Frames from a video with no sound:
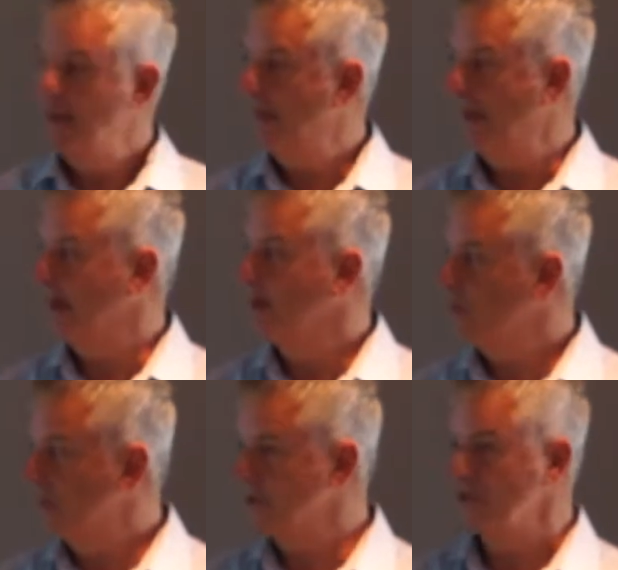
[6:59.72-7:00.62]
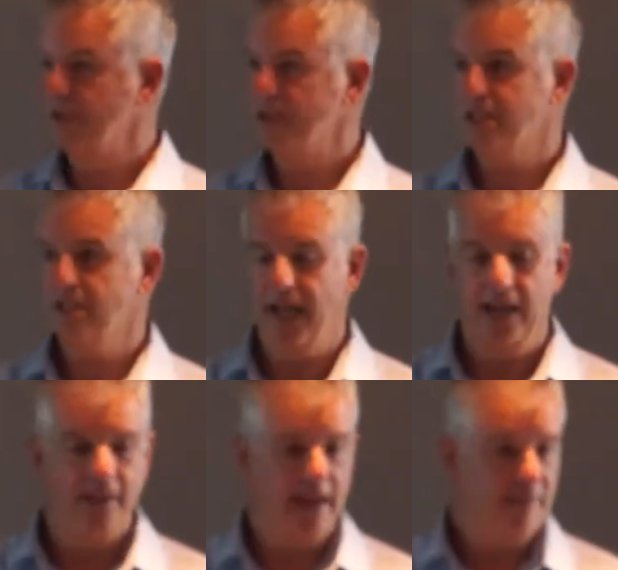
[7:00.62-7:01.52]
that we do this,
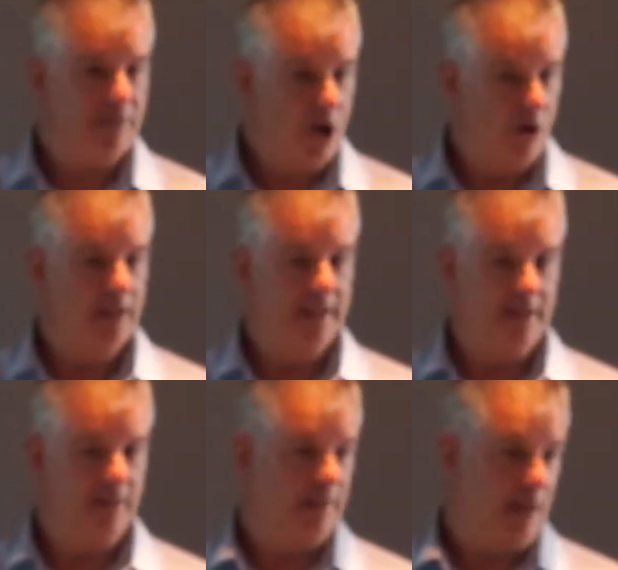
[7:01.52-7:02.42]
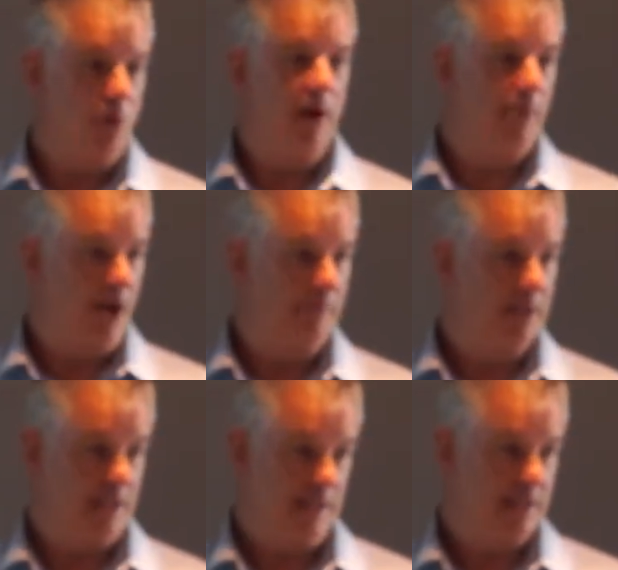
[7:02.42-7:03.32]
and they have no idea that they want to buy a
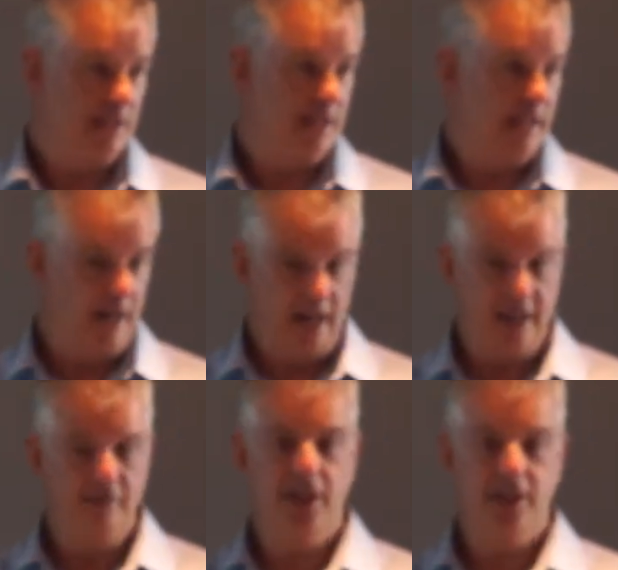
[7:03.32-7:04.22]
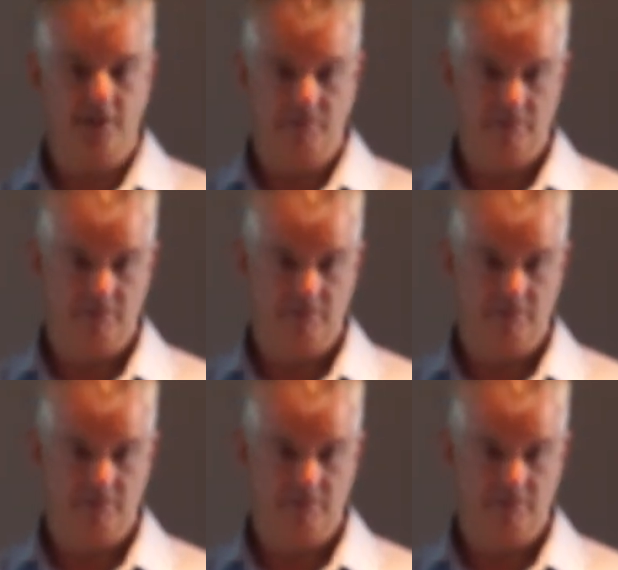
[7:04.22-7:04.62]
business. And I convince them